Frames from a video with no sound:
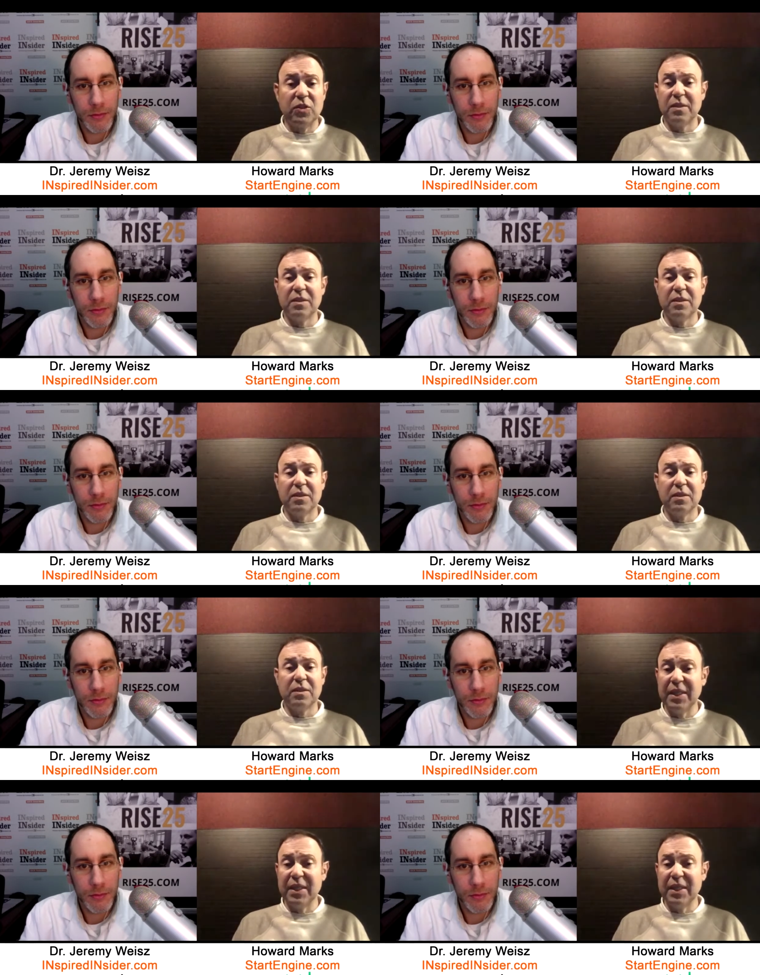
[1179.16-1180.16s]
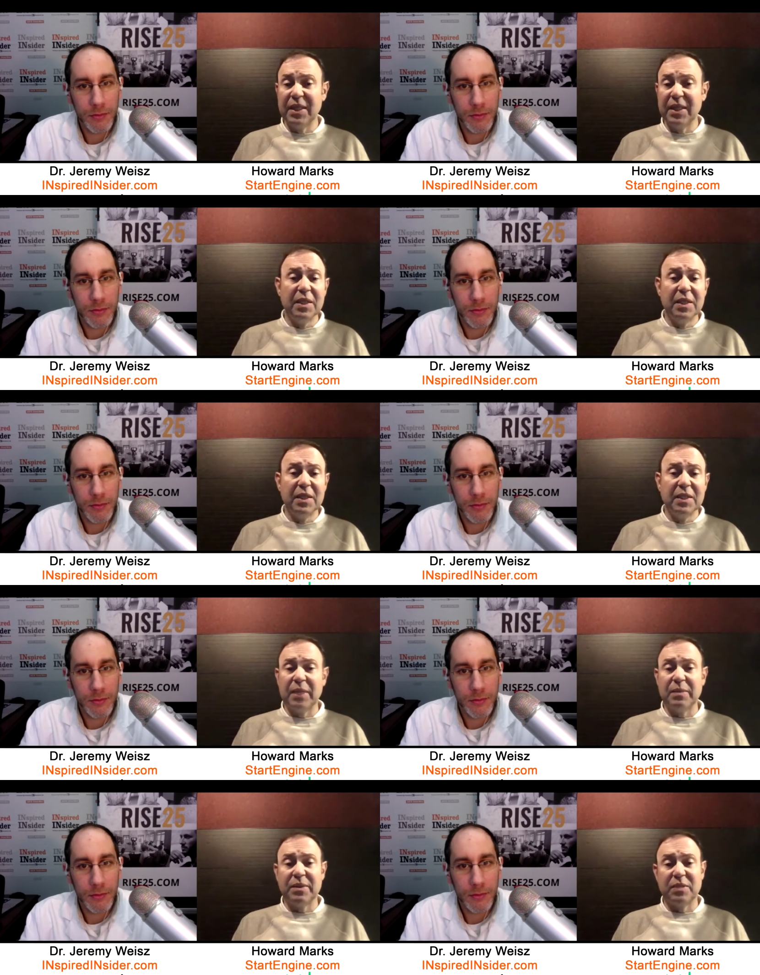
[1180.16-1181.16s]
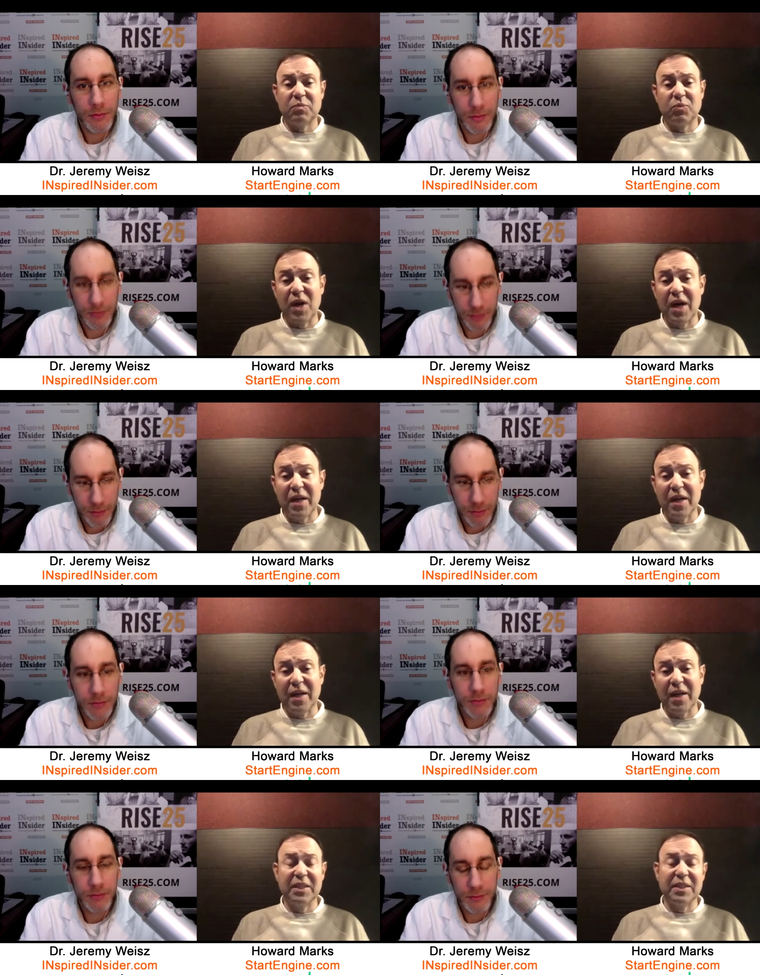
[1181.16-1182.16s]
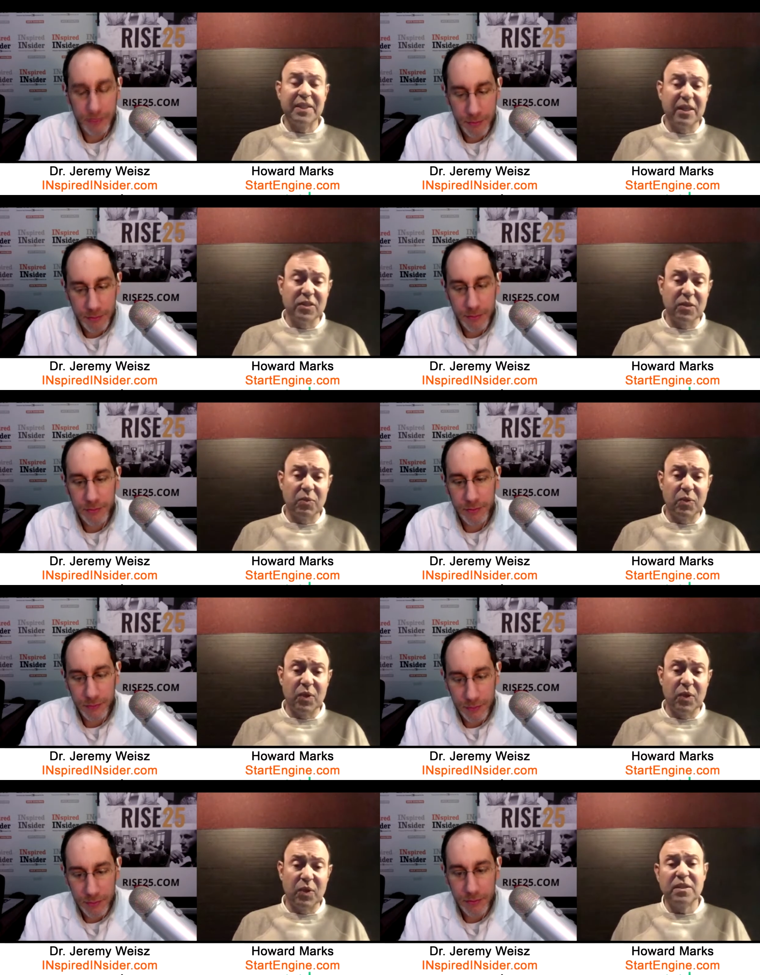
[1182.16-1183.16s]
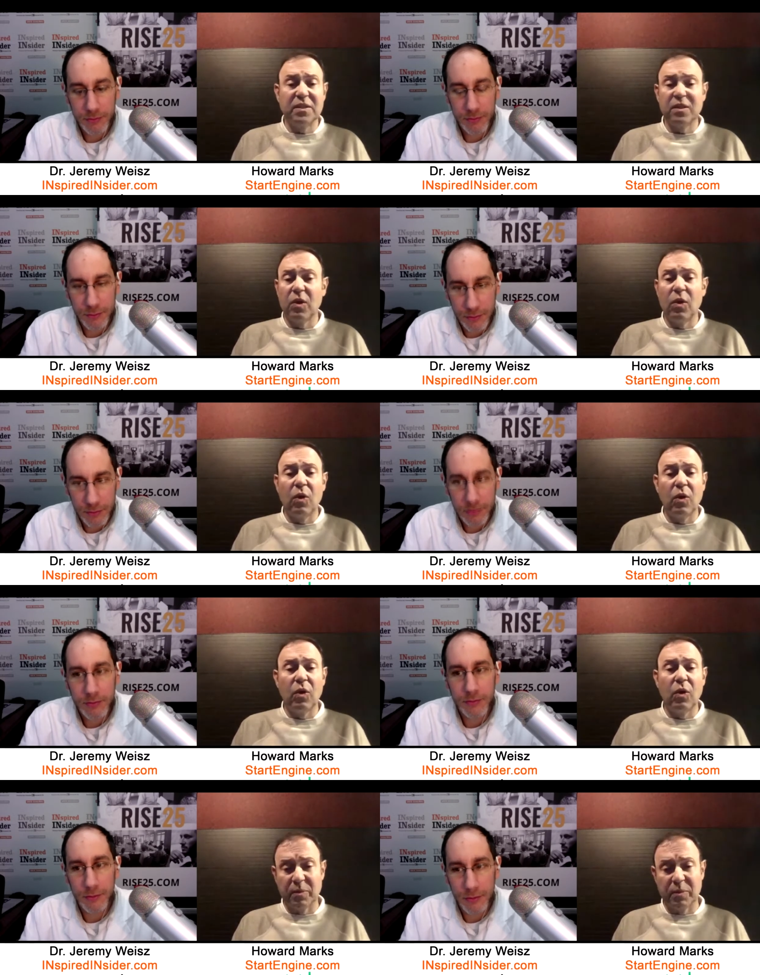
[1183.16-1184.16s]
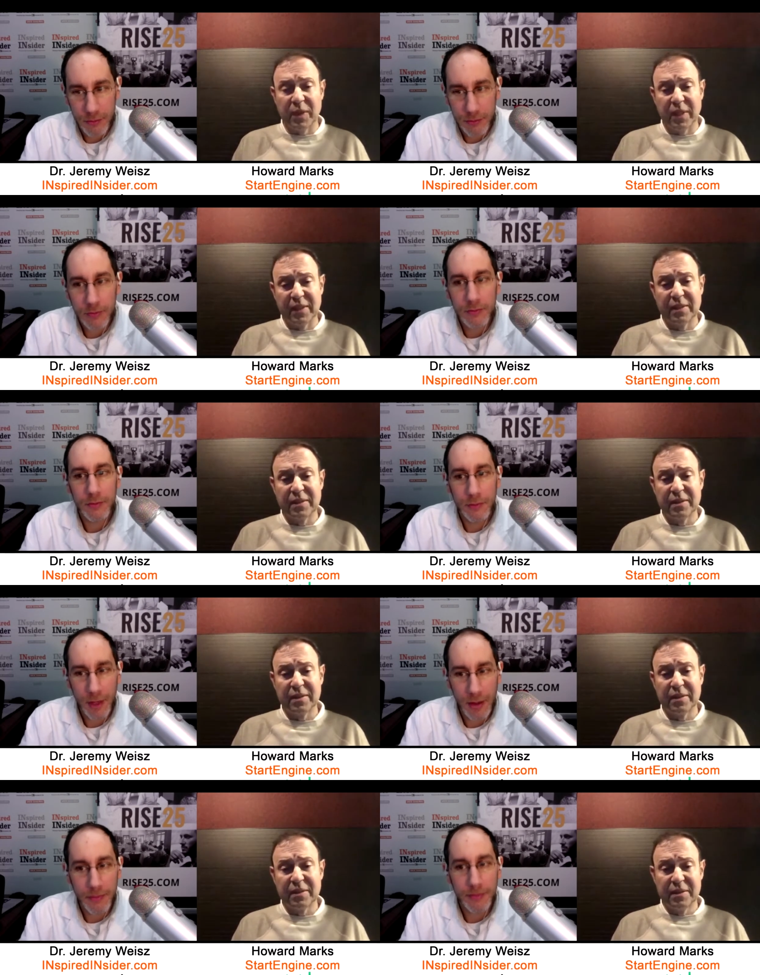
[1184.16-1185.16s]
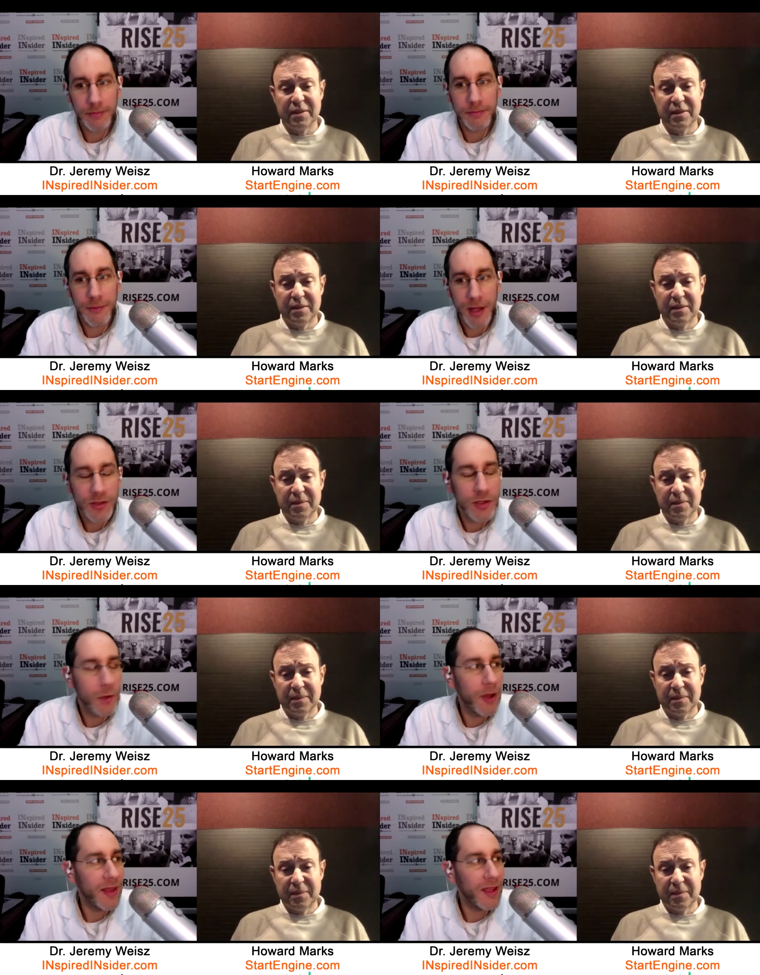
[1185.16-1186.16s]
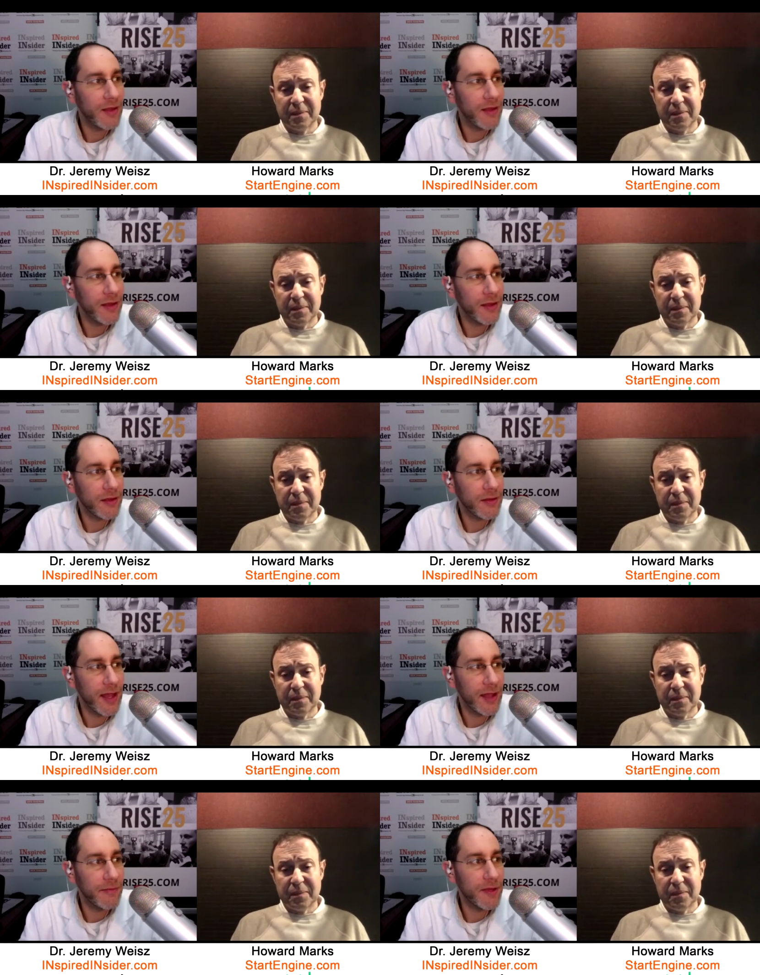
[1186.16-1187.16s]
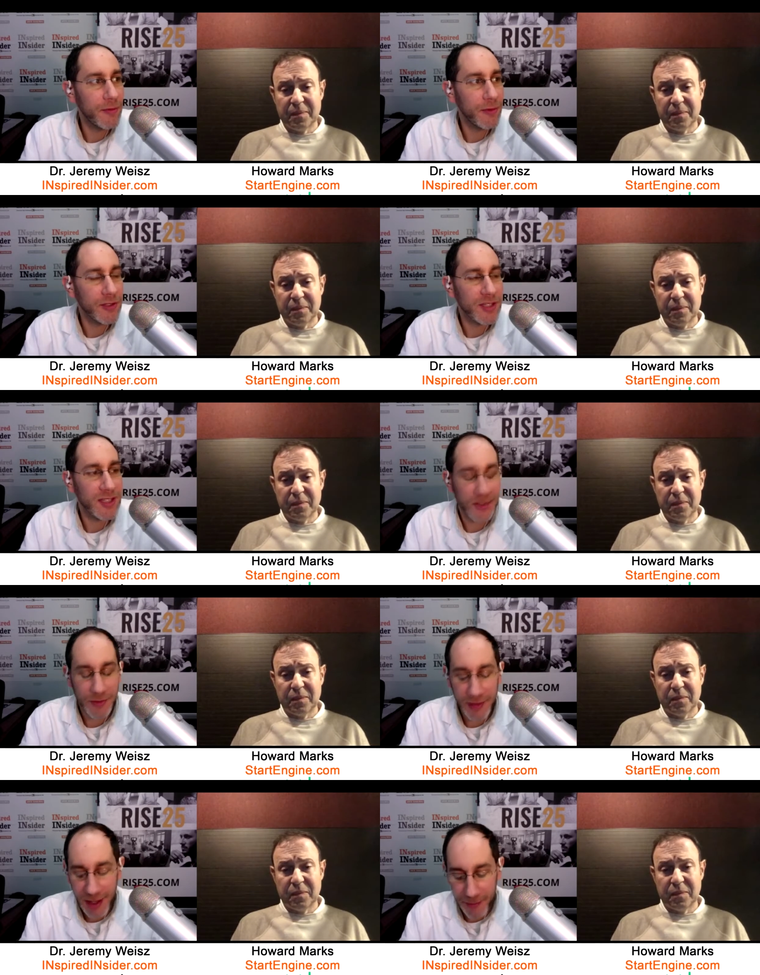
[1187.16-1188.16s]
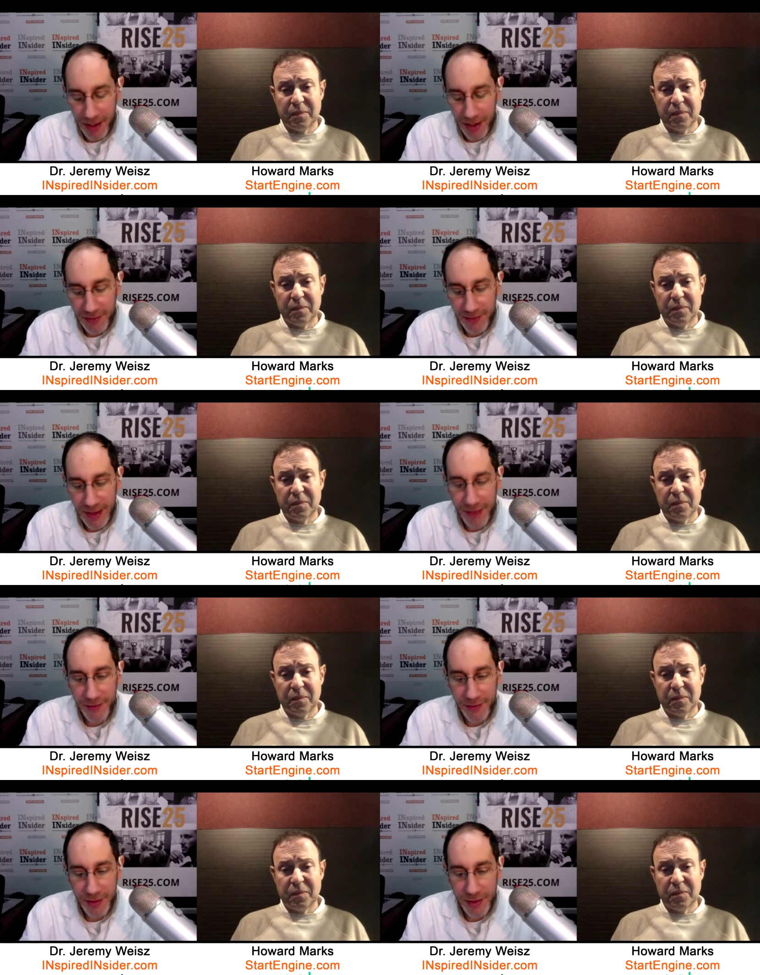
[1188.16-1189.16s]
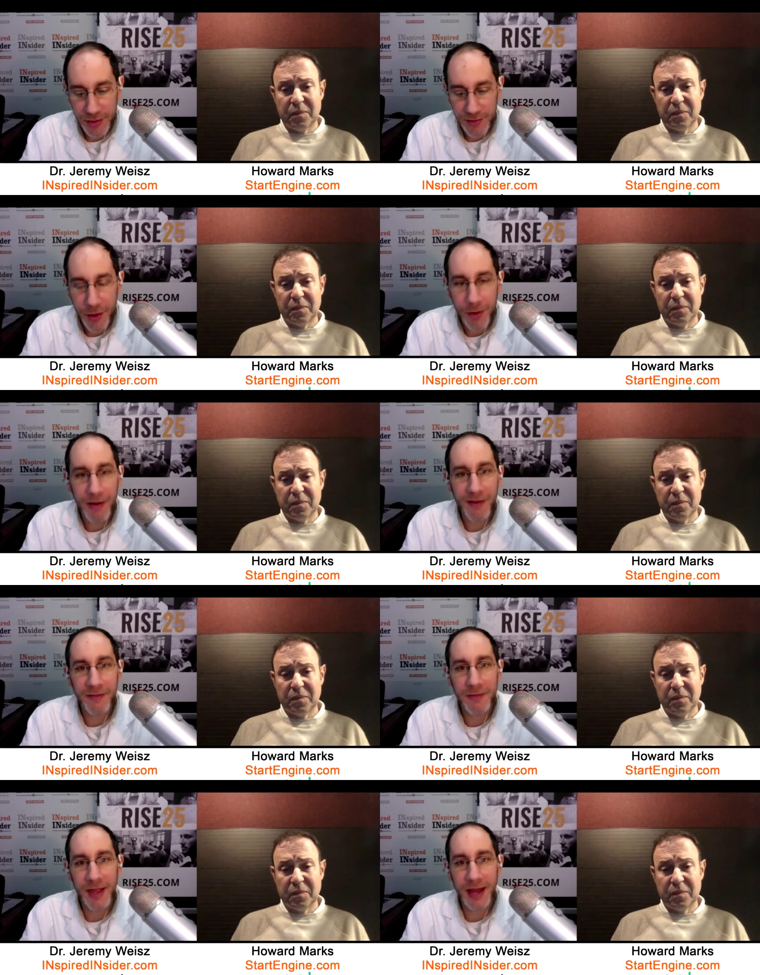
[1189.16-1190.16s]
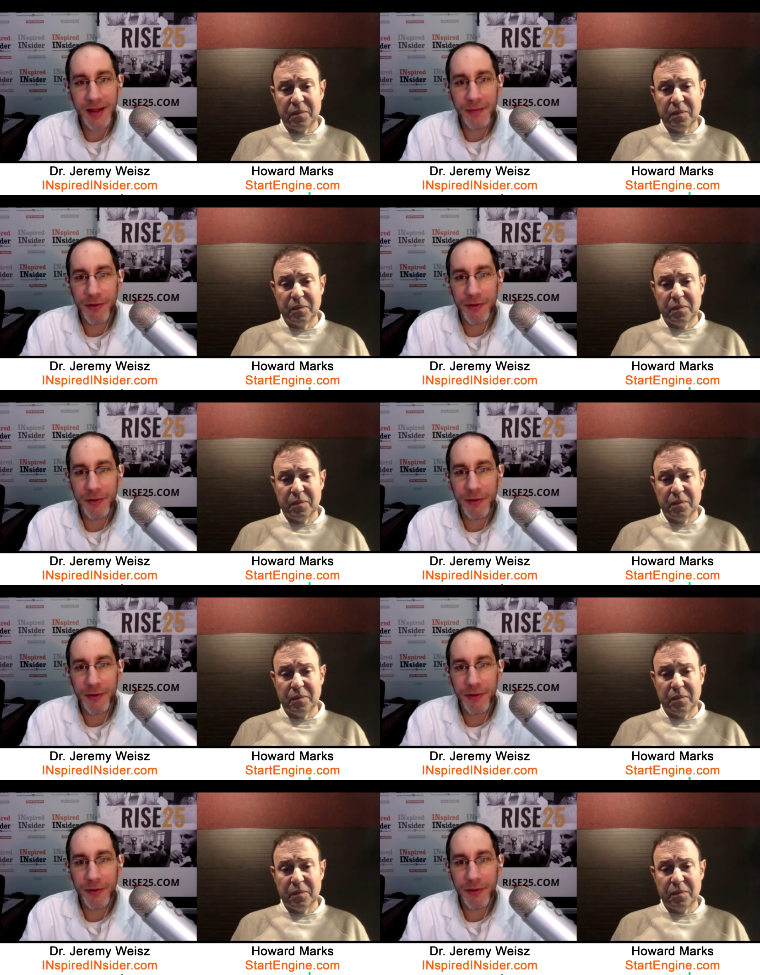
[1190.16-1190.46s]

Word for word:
Speaker 1: to meet the team. Sometimes it's product, discounts on products. It's all over the place.
Speaker 2: Yeah. So the way they, could, they, they can be more successful, the campaigns, is obviously just go above and beyond in the